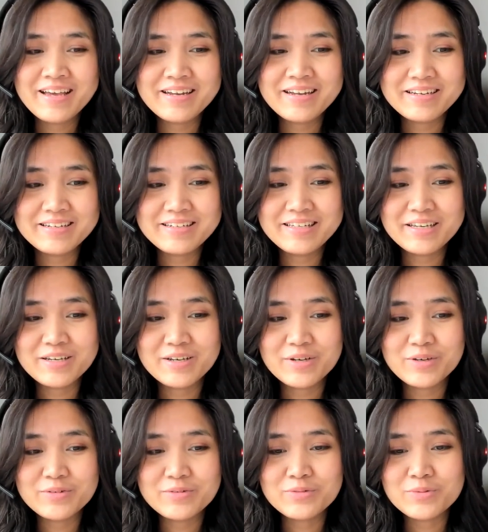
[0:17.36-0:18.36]
idea
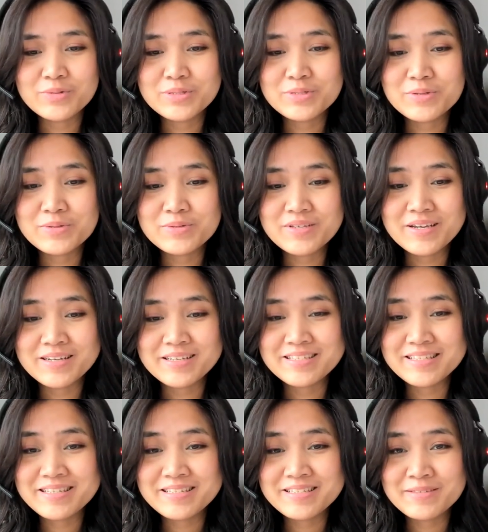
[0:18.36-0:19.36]
of what
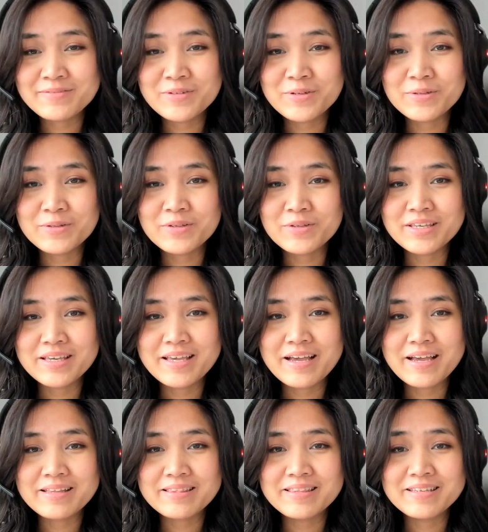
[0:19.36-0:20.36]
Socionics is if you're looking
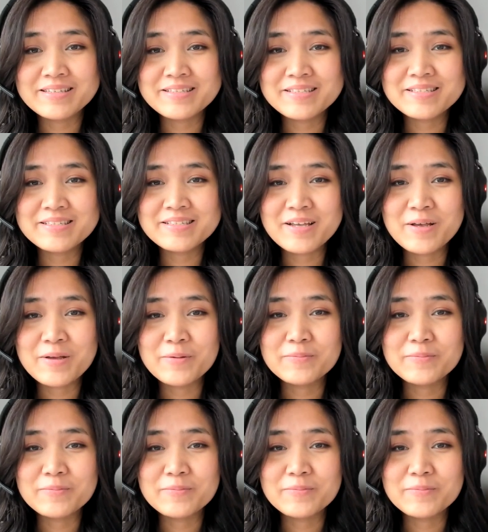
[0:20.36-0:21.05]
at this